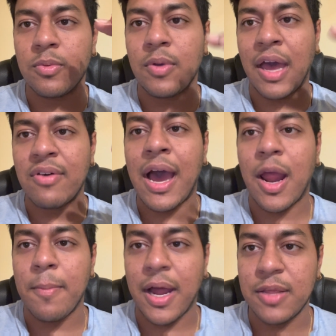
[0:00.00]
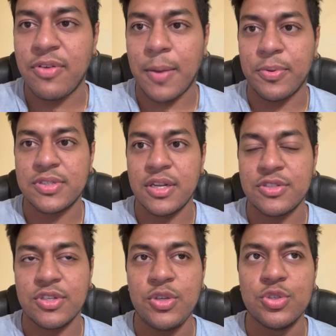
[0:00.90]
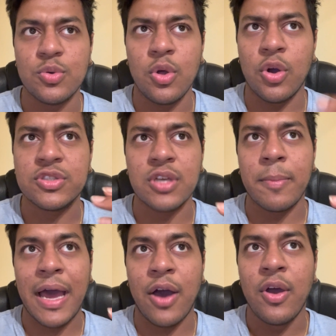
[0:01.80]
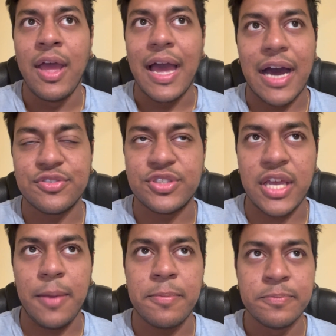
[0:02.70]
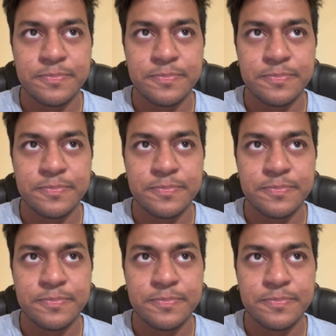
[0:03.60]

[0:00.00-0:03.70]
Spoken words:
have a higher body fat percentage than usual or somehow out of shape,